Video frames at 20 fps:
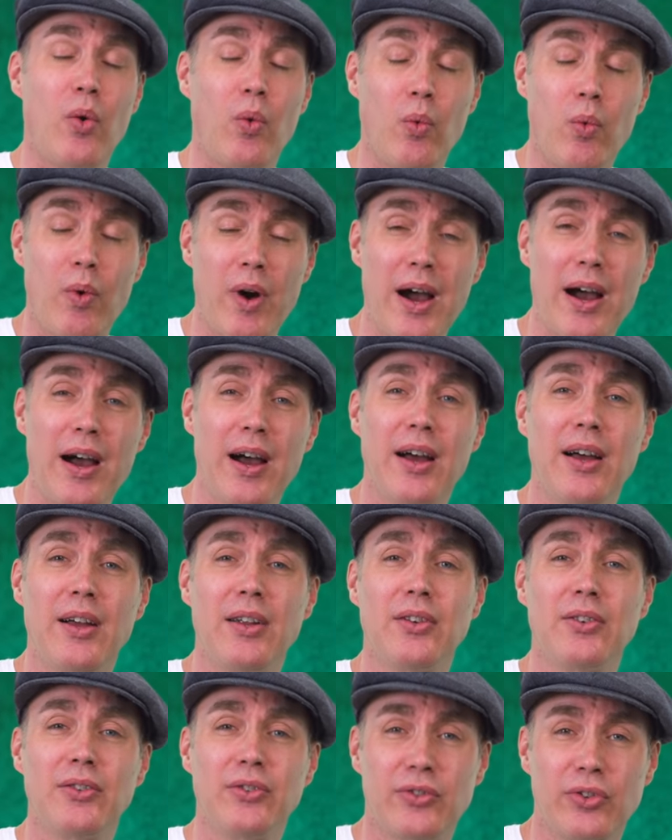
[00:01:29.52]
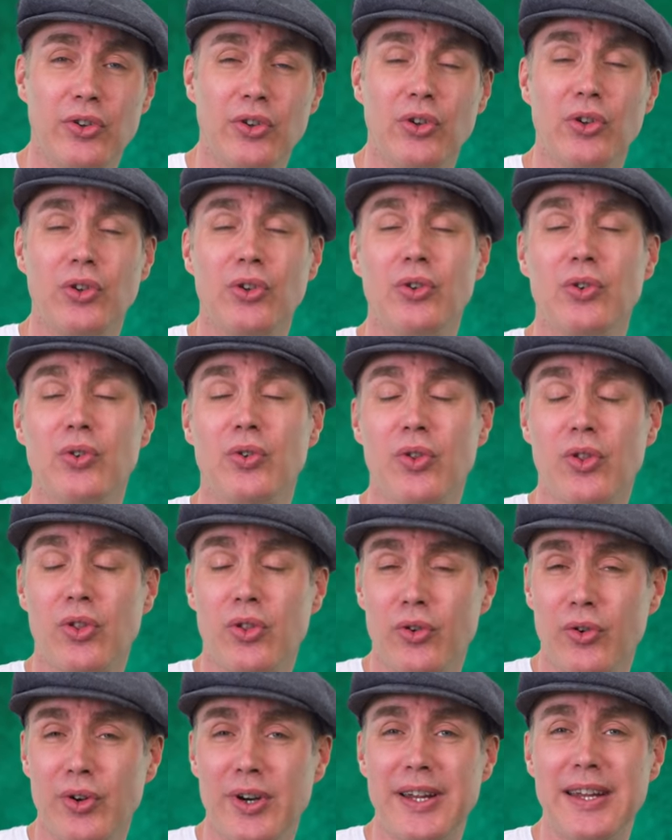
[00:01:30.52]
One, two,
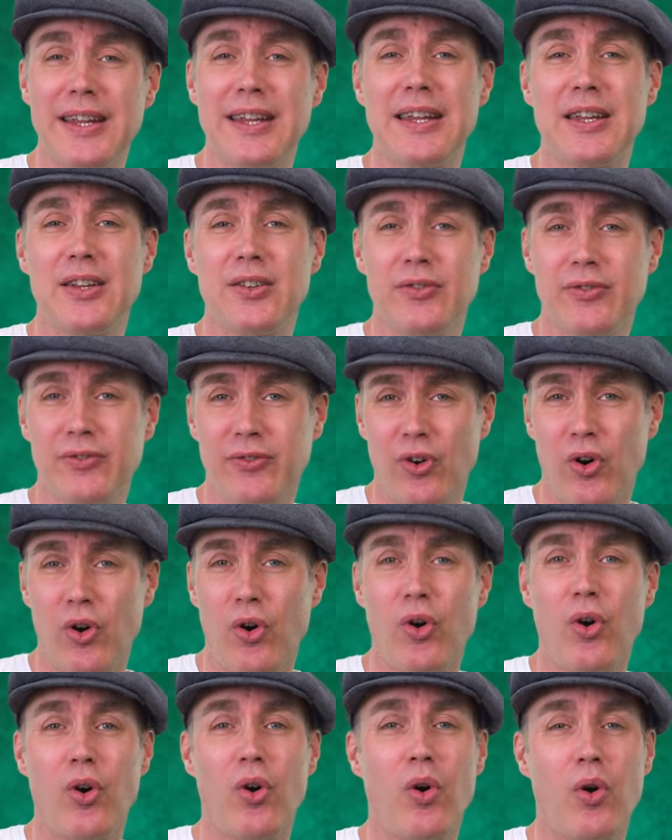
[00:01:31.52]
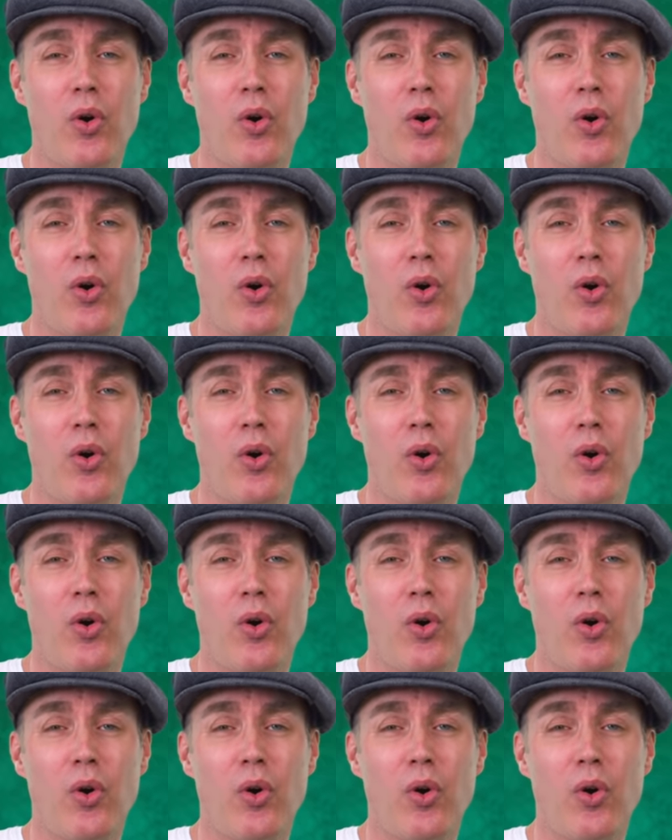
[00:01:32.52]
three, four.